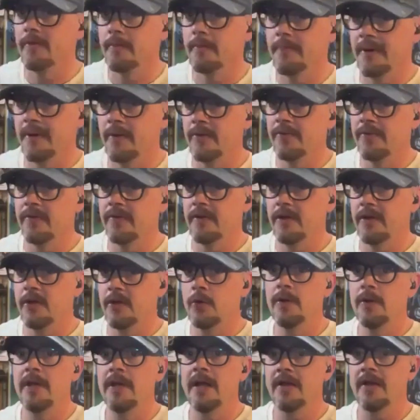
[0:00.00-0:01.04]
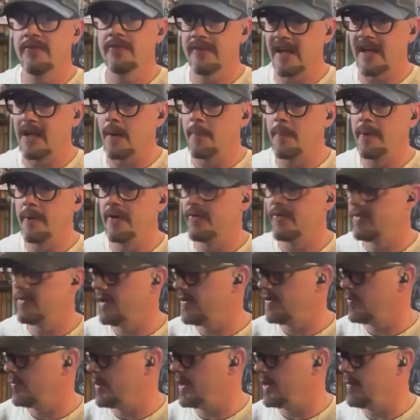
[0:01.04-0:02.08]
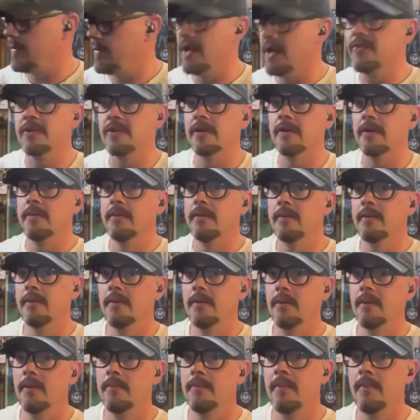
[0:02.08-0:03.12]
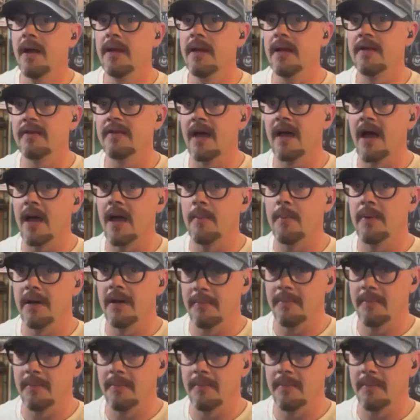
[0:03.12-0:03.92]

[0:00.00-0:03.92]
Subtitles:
Bill's unique setup has been mentioned many a time, and